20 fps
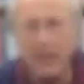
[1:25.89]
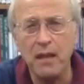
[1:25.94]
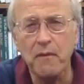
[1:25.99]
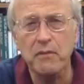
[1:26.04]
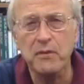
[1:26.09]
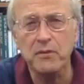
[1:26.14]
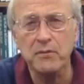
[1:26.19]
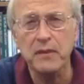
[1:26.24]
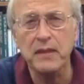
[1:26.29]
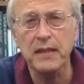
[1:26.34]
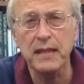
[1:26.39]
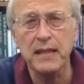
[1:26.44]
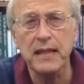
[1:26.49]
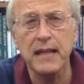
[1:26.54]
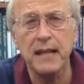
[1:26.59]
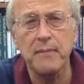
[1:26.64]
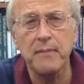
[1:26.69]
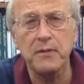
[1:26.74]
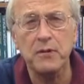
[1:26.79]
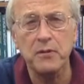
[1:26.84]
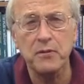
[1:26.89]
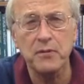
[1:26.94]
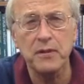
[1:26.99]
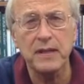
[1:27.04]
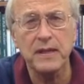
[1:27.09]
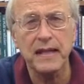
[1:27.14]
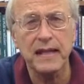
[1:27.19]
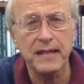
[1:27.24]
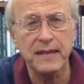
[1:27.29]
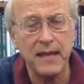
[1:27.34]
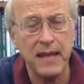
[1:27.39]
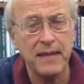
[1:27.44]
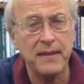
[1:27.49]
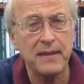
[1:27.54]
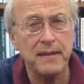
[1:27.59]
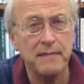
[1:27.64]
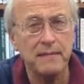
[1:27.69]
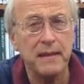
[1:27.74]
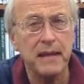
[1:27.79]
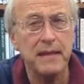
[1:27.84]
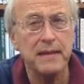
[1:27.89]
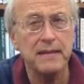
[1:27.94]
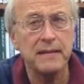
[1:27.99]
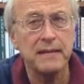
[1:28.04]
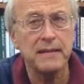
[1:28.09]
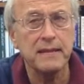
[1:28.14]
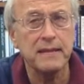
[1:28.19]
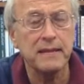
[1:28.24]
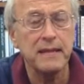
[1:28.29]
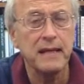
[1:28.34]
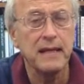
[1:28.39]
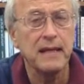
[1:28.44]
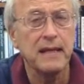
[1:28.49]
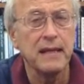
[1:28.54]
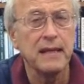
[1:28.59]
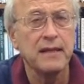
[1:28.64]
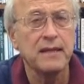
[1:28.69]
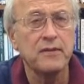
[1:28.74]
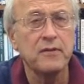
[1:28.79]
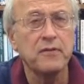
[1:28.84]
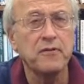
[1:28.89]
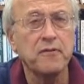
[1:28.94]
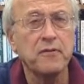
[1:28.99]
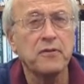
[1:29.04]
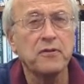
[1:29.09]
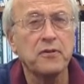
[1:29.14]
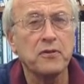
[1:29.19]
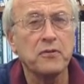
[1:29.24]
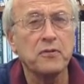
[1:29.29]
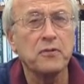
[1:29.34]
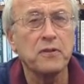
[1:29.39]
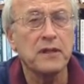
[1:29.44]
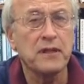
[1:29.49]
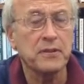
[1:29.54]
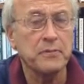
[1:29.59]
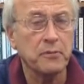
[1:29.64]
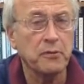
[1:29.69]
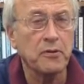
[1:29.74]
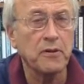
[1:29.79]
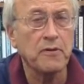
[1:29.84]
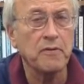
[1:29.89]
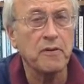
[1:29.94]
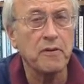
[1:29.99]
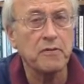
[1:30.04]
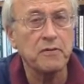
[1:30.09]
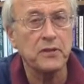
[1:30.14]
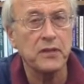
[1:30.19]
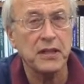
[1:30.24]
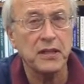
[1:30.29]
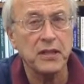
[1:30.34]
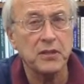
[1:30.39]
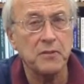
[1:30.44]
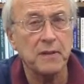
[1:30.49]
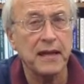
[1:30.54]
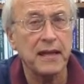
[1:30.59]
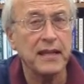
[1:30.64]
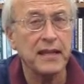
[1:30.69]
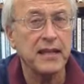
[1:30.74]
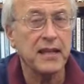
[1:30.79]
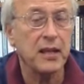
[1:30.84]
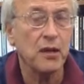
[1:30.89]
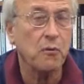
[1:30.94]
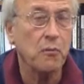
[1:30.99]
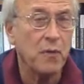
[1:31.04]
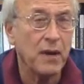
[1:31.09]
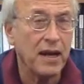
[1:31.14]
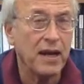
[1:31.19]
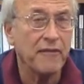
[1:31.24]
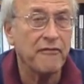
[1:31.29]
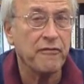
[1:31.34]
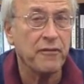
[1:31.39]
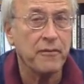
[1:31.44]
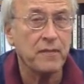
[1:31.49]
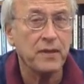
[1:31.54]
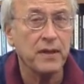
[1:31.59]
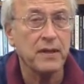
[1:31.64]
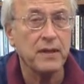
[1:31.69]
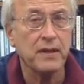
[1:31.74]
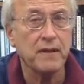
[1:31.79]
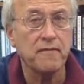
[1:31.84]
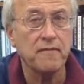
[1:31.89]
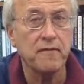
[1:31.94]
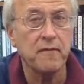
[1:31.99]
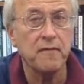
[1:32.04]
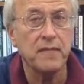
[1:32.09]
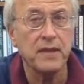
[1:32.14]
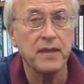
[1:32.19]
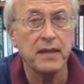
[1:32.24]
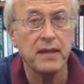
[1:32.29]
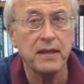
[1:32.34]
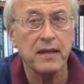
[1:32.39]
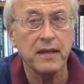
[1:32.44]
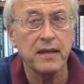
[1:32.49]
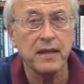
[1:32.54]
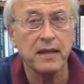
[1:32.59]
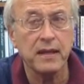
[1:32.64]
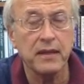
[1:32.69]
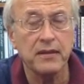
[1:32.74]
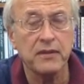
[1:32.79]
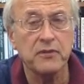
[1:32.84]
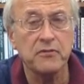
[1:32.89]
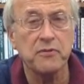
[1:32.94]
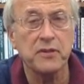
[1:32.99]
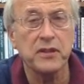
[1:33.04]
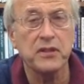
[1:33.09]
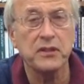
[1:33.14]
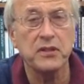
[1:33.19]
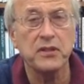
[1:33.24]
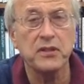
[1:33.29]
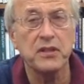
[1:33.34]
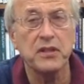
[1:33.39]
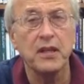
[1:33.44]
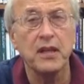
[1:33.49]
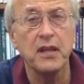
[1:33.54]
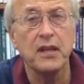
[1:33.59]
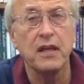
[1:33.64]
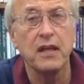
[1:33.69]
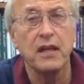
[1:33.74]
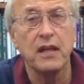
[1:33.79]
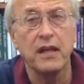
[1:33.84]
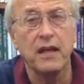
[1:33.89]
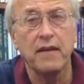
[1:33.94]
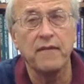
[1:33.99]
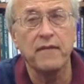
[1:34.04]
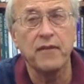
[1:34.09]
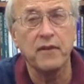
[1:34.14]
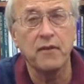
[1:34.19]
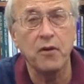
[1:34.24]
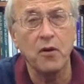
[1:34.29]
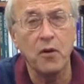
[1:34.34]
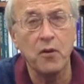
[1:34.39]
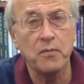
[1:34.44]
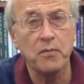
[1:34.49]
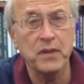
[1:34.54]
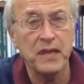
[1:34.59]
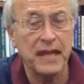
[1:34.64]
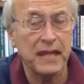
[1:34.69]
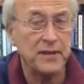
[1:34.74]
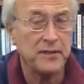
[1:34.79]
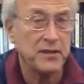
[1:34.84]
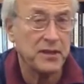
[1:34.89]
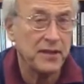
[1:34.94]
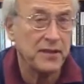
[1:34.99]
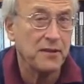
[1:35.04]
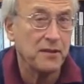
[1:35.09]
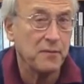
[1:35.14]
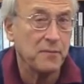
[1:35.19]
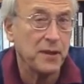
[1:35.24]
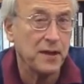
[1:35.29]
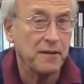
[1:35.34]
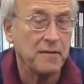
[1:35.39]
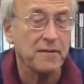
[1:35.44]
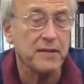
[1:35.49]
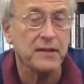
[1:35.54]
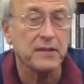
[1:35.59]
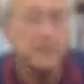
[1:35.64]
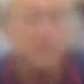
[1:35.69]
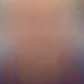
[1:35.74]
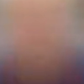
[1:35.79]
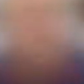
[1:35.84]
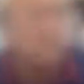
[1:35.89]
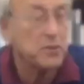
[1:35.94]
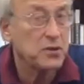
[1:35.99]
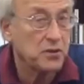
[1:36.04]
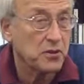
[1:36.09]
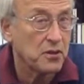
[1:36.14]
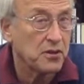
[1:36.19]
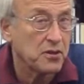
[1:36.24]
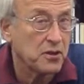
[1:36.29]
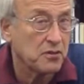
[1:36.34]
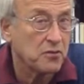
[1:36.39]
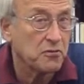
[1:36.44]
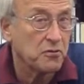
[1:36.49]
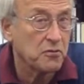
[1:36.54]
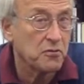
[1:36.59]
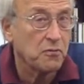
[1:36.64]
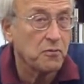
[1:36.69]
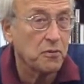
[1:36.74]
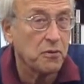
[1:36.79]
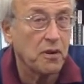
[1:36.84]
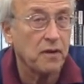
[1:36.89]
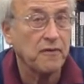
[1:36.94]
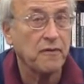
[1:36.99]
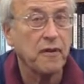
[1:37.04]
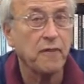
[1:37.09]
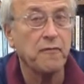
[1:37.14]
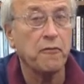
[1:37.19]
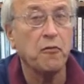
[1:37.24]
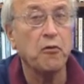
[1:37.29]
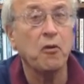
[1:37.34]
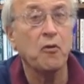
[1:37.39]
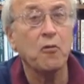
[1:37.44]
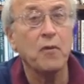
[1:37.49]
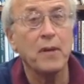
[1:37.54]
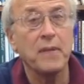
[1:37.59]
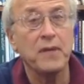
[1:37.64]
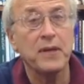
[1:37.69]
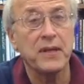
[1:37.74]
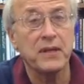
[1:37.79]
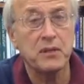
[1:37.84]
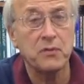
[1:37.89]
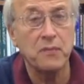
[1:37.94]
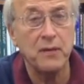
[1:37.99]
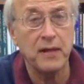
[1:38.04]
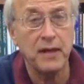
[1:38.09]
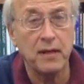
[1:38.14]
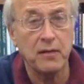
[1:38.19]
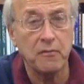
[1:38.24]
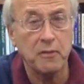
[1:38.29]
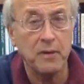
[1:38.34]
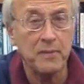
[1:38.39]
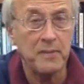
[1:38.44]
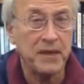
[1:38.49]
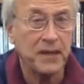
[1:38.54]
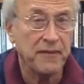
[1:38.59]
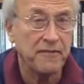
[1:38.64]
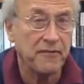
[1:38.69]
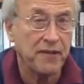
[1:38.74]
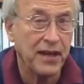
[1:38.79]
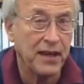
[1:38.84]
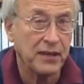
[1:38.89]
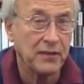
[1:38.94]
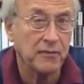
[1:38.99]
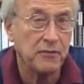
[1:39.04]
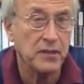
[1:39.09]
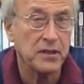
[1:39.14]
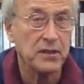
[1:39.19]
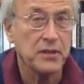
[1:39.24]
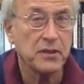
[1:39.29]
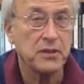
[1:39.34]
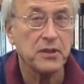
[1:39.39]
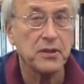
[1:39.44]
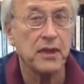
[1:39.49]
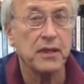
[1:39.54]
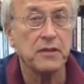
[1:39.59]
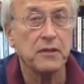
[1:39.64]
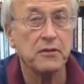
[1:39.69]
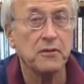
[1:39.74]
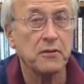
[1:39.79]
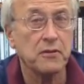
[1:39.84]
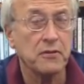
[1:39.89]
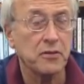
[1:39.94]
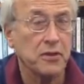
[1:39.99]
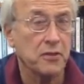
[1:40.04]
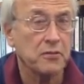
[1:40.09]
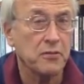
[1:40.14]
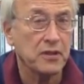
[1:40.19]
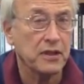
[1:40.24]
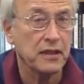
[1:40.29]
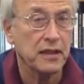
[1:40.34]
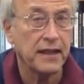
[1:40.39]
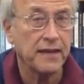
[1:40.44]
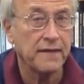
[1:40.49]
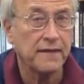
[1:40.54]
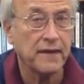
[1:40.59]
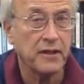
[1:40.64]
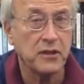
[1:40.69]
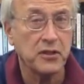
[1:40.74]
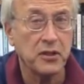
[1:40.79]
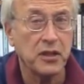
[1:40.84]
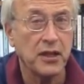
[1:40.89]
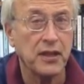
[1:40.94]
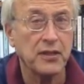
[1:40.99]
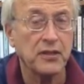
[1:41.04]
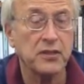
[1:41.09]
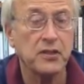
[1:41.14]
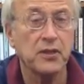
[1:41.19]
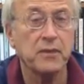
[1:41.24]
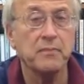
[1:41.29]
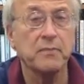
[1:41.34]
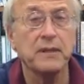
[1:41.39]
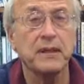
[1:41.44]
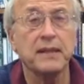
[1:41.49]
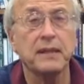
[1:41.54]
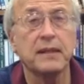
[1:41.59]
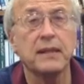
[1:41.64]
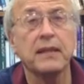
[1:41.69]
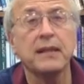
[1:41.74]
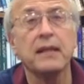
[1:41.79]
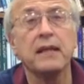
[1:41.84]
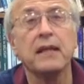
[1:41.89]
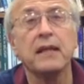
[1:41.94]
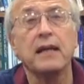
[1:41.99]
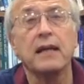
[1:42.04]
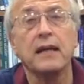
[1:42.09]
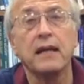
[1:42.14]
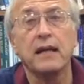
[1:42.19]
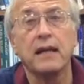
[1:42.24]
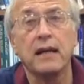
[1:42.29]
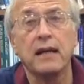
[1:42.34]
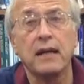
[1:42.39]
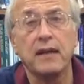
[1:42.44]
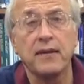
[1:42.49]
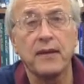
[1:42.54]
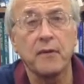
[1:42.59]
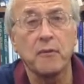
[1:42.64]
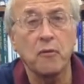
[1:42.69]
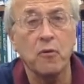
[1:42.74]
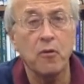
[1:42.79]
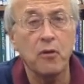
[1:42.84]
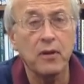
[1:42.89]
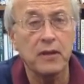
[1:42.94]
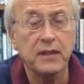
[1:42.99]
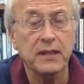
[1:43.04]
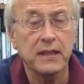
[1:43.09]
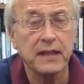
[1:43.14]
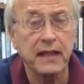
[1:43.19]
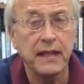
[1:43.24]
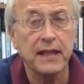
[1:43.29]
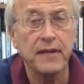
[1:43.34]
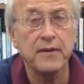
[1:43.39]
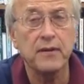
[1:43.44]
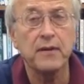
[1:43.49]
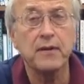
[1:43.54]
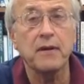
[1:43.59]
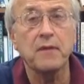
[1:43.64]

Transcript: It was really an opportunity and and, and to, to explore their own sexuality away from the from the uh, constrictions of their hometowns and their parents. Right. And it was also true for women as well. Women in factories, uh, their social life had changed completely. Uh, they were all together.